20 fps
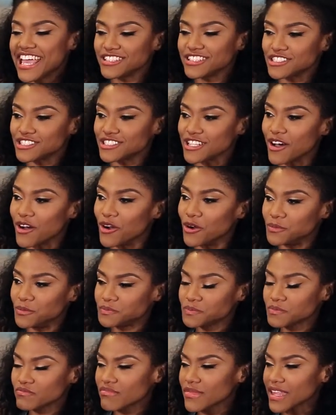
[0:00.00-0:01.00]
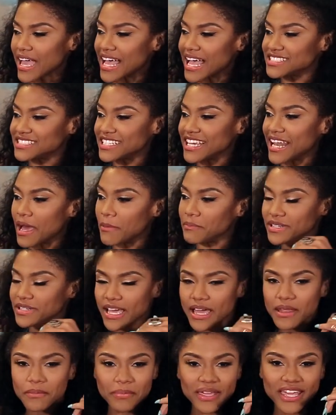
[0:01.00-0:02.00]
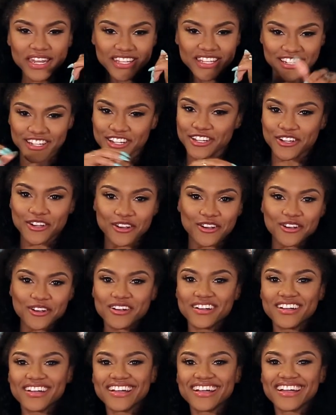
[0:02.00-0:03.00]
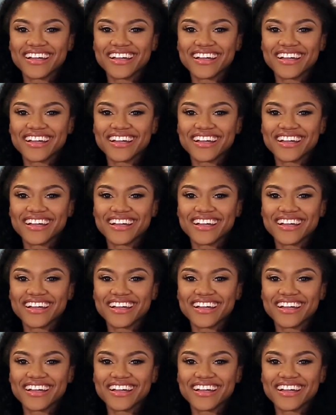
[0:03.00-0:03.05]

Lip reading: And so I said, I'm done being a good girl.